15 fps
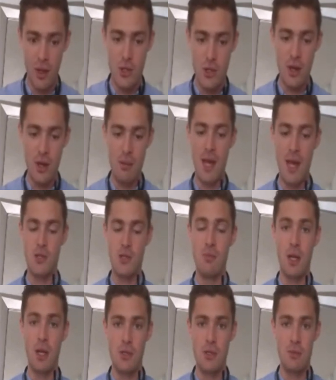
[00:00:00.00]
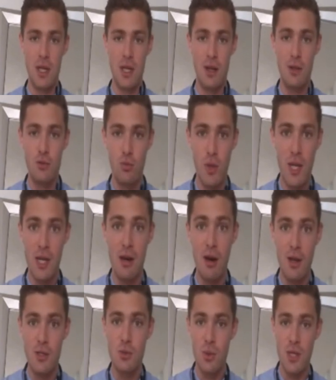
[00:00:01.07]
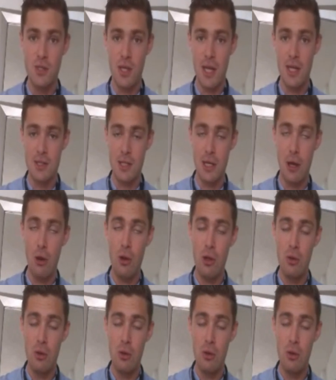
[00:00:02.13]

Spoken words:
as you can imagine, because it's really nice to actually get to know you.